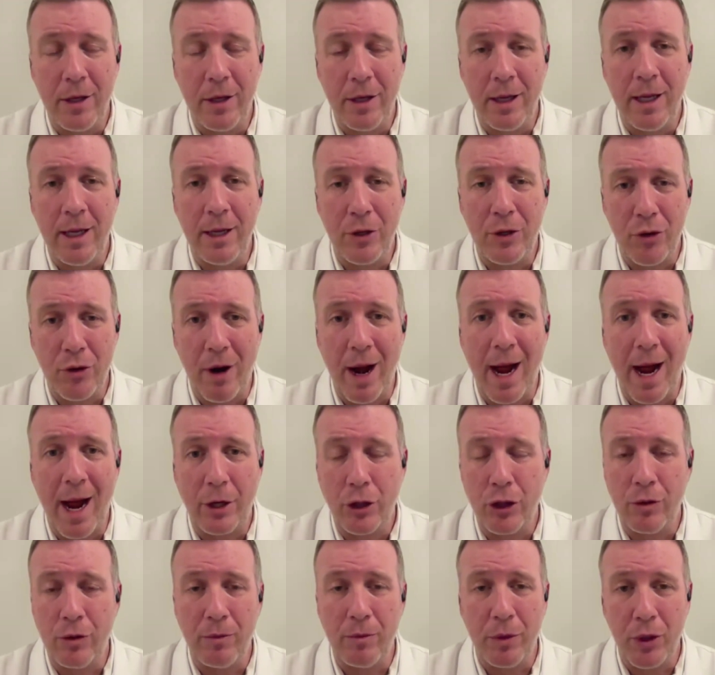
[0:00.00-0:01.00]

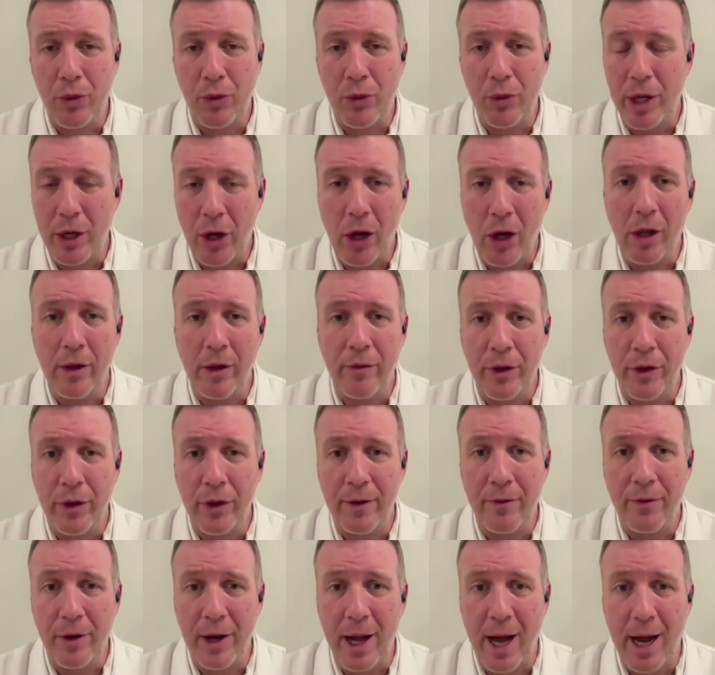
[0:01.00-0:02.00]
interaction between all of the
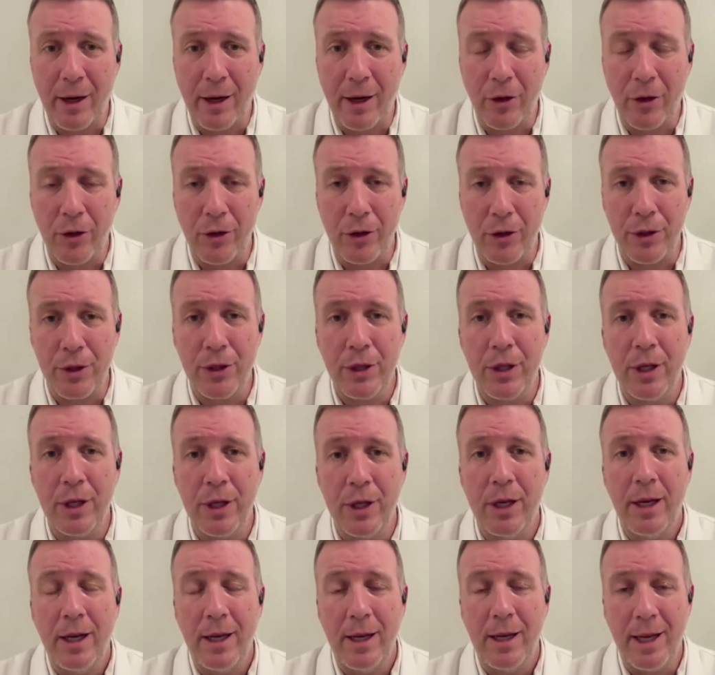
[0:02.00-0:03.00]
different actors
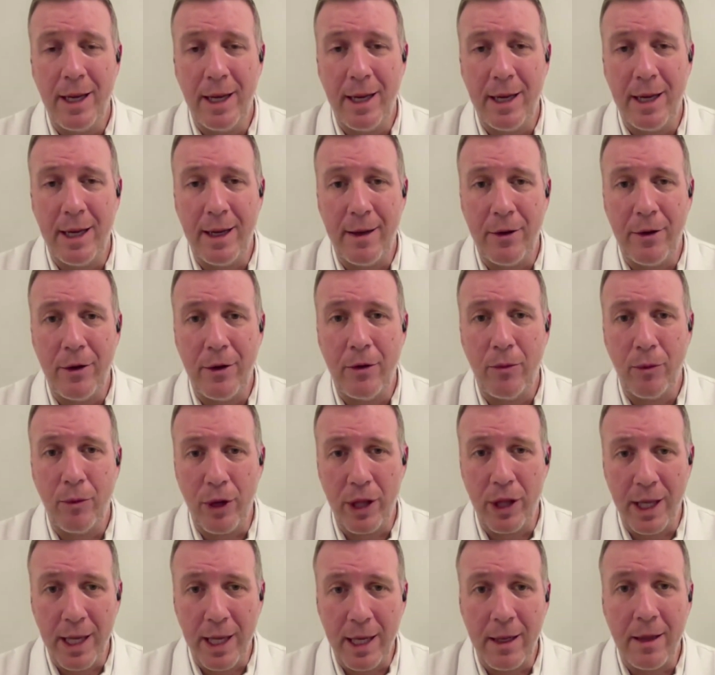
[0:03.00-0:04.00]

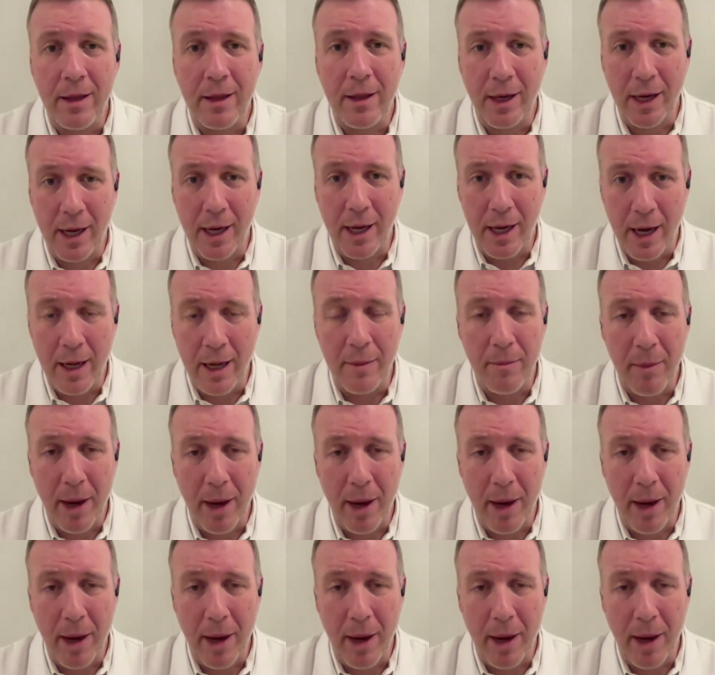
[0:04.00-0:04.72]
within the gut